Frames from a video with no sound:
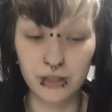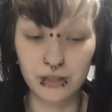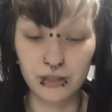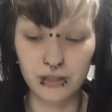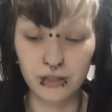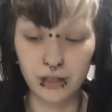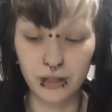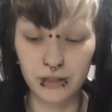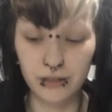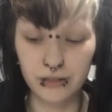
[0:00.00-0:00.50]
is
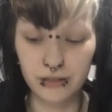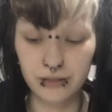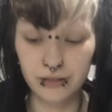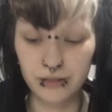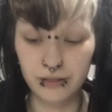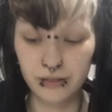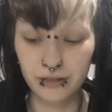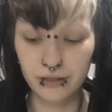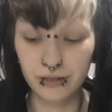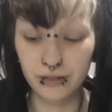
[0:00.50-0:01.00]

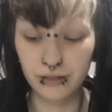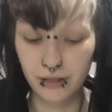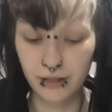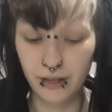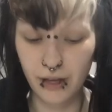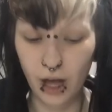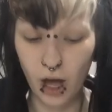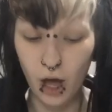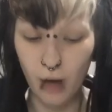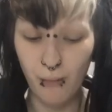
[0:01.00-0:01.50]
just
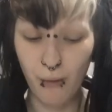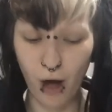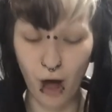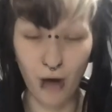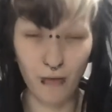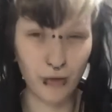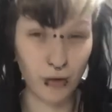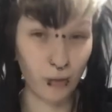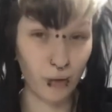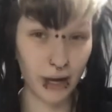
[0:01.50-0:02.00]
a part
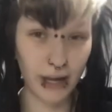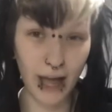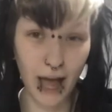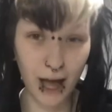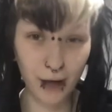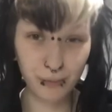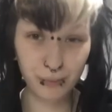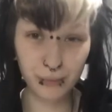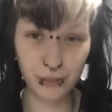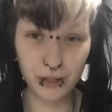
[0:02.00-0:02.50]
of who I
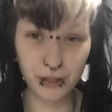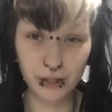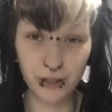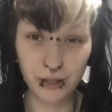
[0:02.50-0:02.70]
am.